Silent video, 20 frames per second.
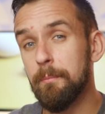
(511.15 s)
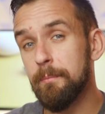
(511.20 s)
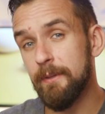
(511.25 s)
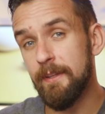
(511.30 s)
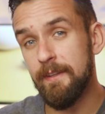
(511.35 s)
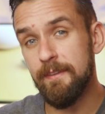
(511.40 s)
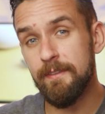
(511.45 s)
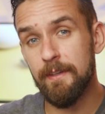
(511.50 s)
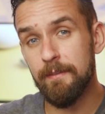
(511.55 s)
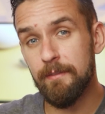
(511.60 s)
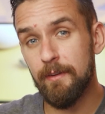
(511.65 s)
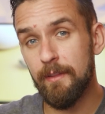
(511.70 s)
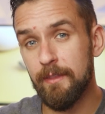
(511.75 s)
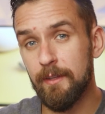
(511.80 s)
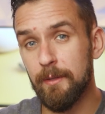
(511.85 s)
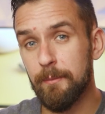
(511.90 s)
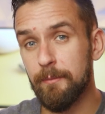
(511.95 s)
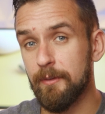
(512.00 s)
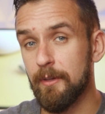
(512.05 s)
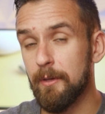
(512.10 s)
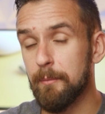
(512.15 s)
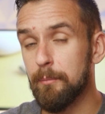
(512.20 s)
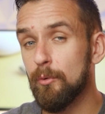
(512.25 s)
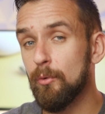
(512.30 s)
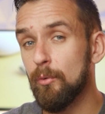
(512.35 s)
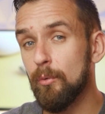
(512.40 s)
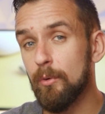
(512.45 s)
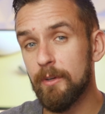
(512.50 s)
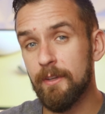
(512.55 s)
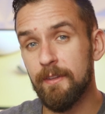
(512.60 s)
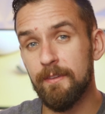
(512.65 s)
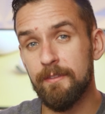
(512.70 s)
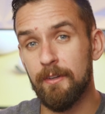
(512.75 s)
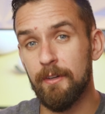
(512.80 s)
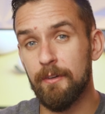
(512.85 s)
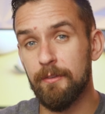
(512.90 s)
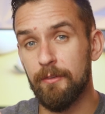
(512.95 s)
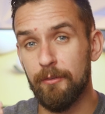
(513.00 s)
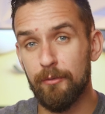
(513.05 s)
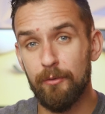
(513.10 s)
please give it a thumbs up or
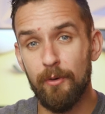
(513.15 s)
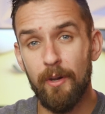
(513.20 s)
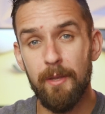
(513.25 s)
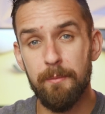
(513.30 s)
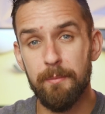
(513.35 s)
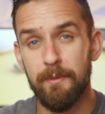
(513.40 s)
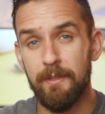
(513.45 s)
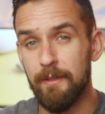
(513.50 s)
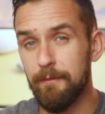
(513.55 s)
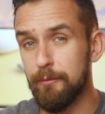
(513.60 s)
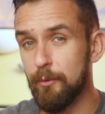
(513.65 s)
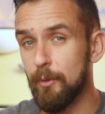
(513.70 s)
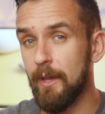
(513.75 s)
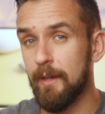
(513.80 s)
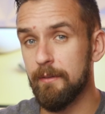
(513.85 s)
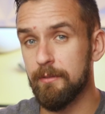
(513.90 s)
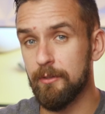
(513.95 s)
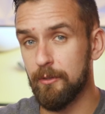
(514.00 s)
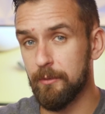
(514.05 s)
consider subscribing if you haven't